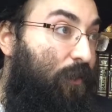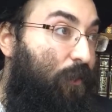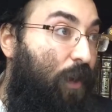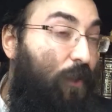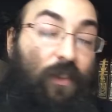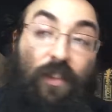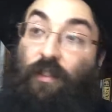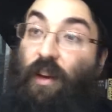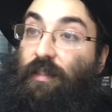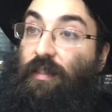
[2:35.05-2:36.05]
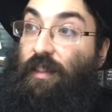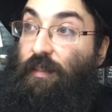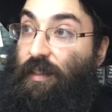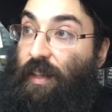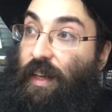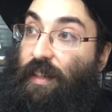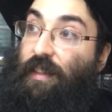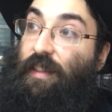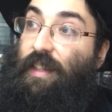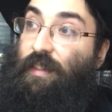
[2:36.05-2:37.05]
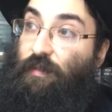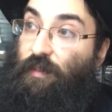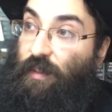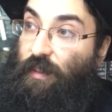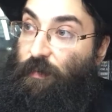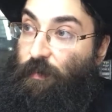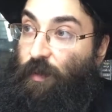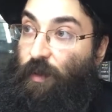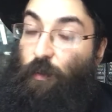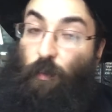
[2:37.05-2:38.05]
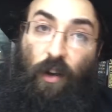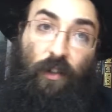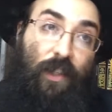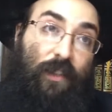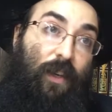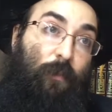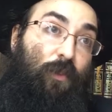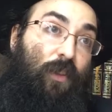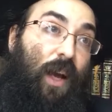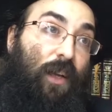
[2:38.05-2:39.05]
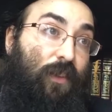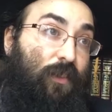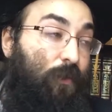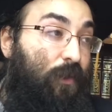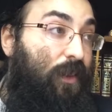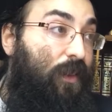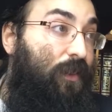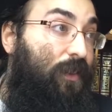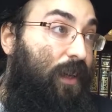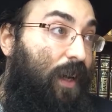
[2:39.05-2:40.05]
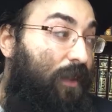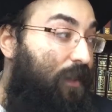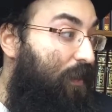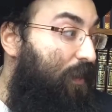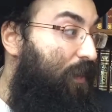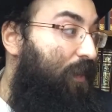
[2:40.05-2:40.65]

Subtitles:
Whenever the Nasi, the Sanhedrin lived, or was, let's say Rabbi Yehuda HaNasi was the leader of the Sanhedrin.